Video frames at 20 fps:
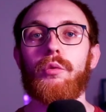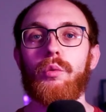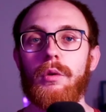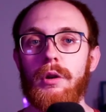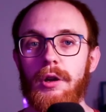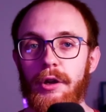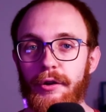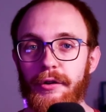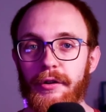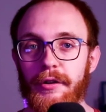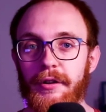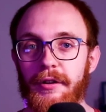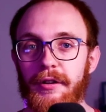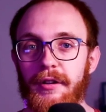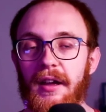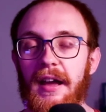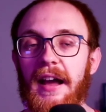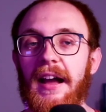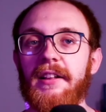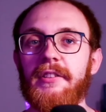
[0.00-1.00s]
will look,
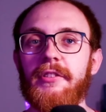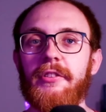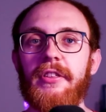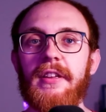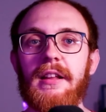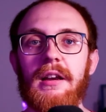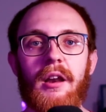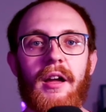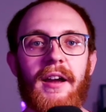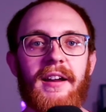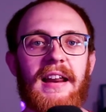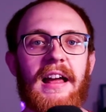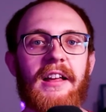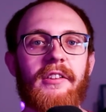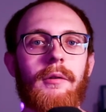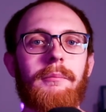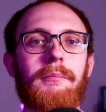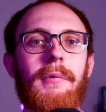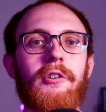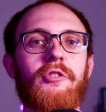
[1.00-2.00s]
as the light has
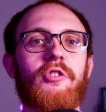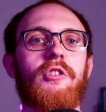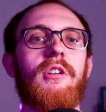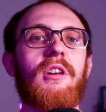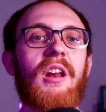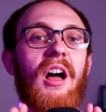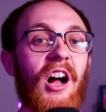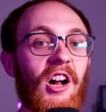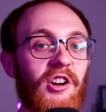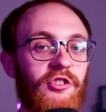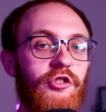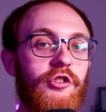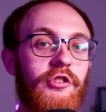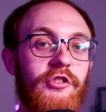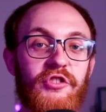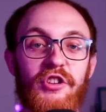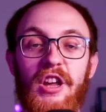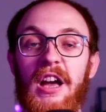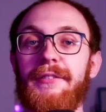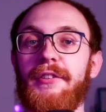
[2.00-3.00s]
a much larger
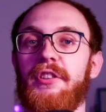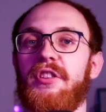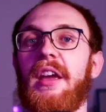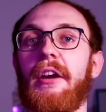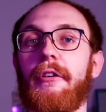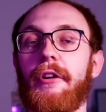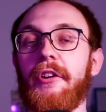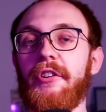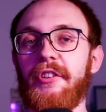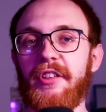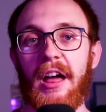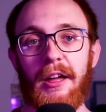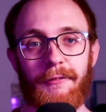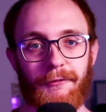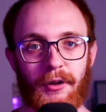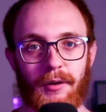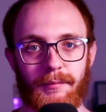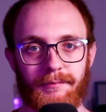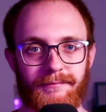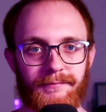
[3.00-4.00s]
surface area to
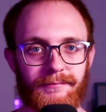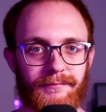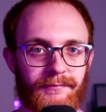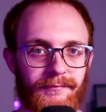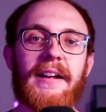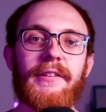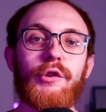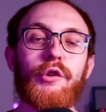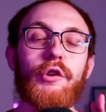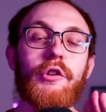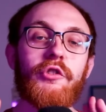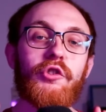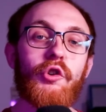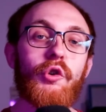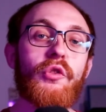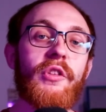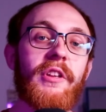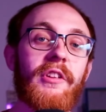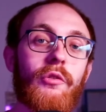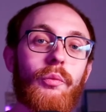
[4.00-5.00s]
cover. And you can
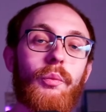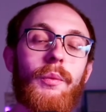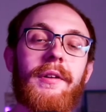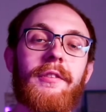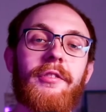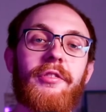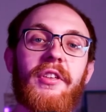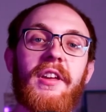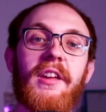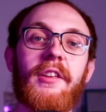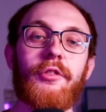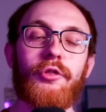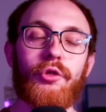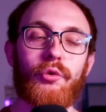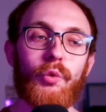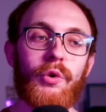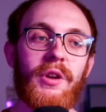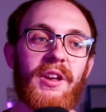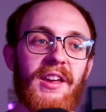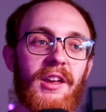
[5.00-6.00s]
do this with the
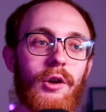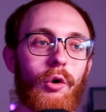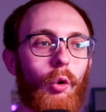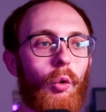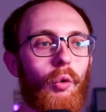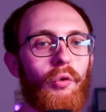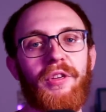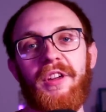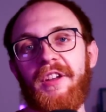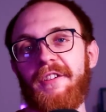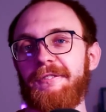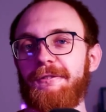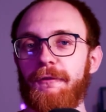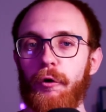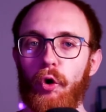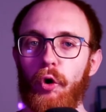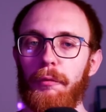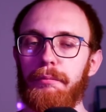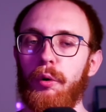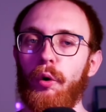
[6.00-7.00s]
3 or the
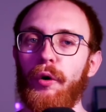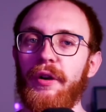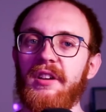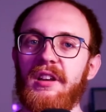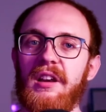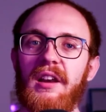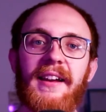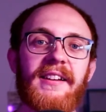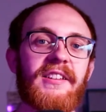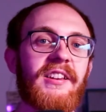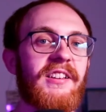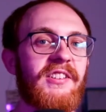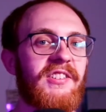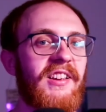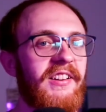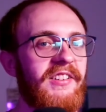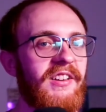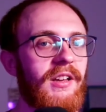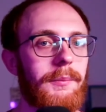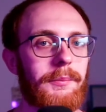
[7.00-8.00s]
4-point lighting
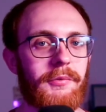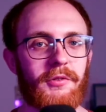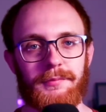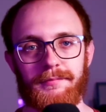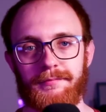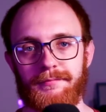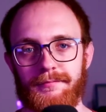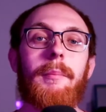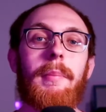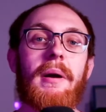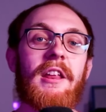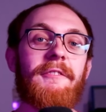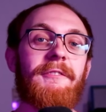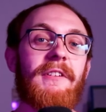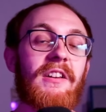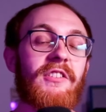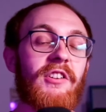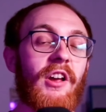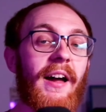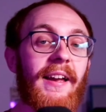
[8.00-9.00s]
setups. The
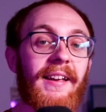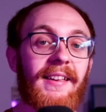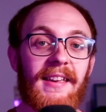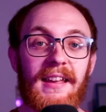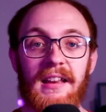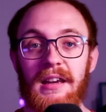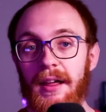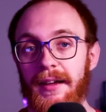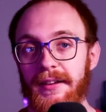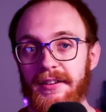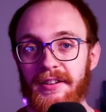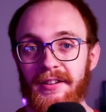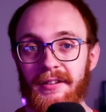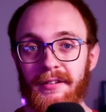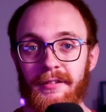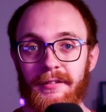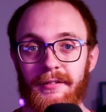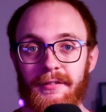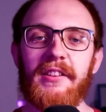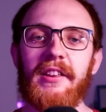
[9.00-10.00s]
benefit to Highkey lighting
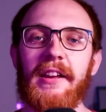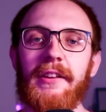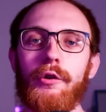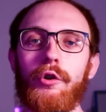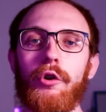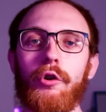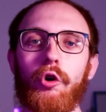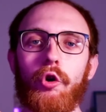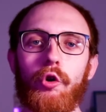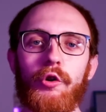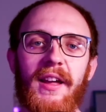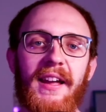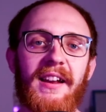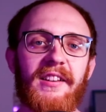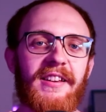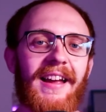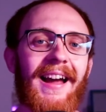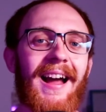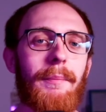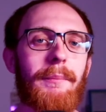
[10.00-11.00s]
is that you can create
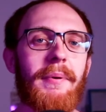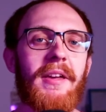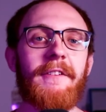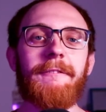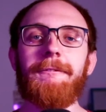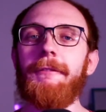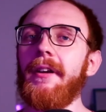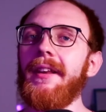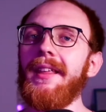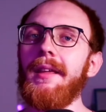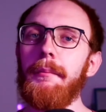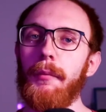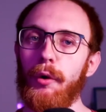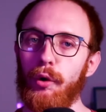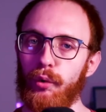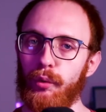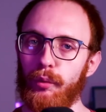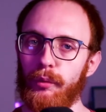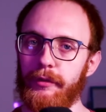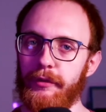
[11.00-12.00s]
happy, funny
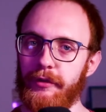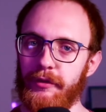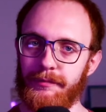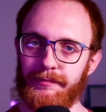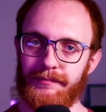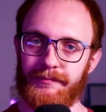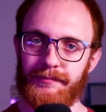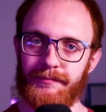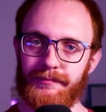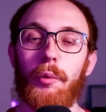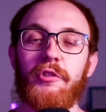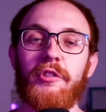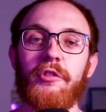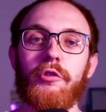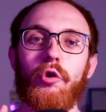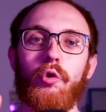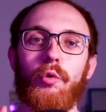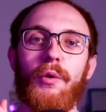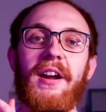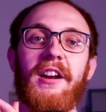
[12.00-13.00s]
moods, which is
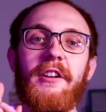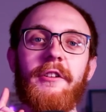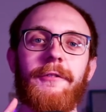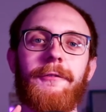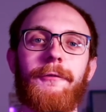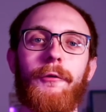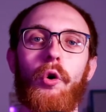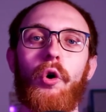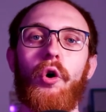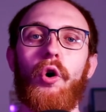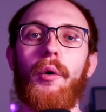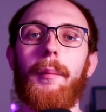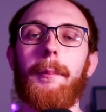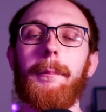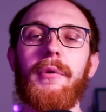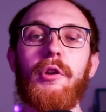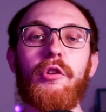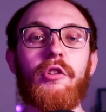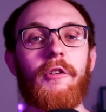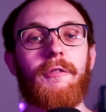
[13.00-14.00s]
great for
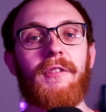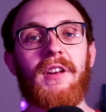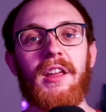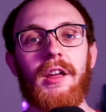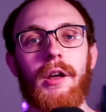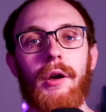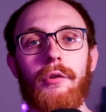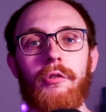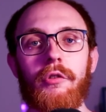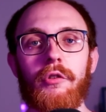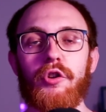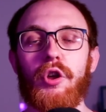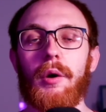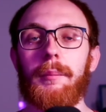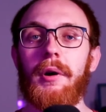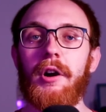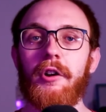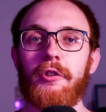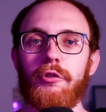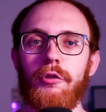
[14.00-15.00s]
music videos,
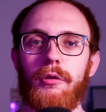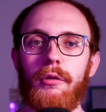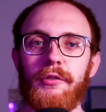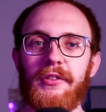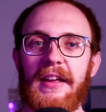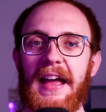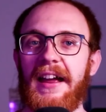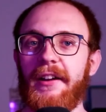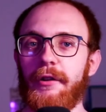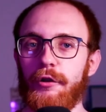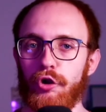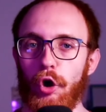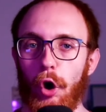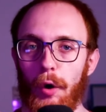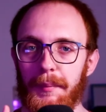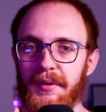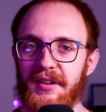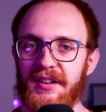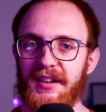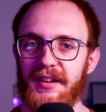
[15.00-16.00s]
commercials, and
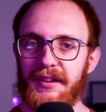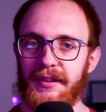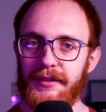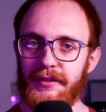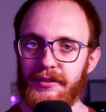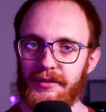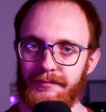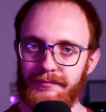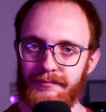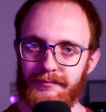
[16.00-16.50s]
comedies.